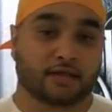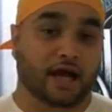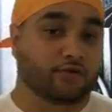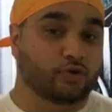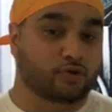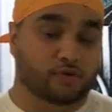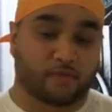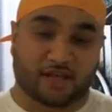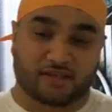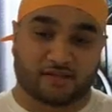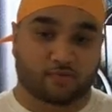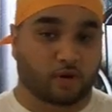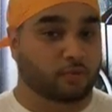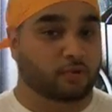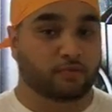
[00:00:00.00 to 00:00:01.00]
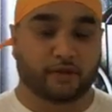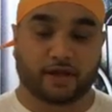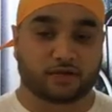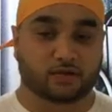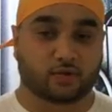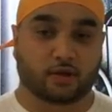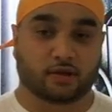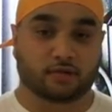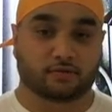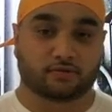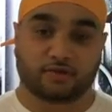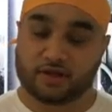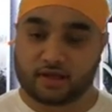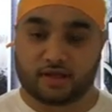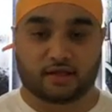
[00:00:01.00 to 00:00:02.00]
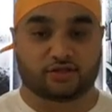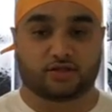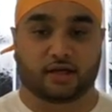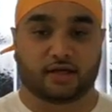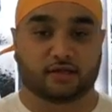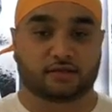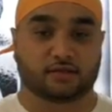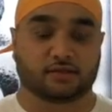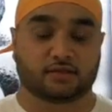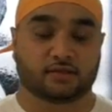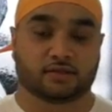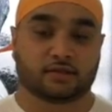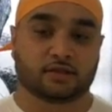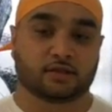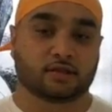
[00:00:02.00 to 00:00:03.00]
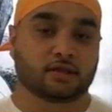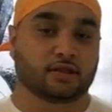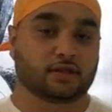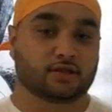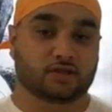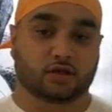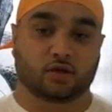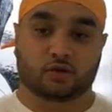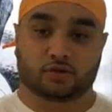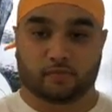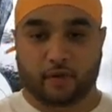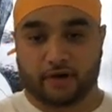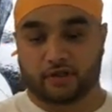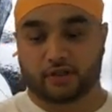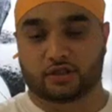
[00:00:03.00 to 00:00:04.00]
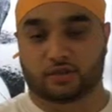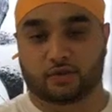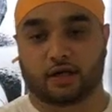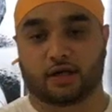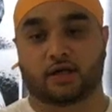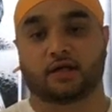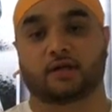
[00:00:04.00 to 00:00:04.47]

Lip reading: Dowry was a massive problem then as well. Nothing has changed. This girl was married into a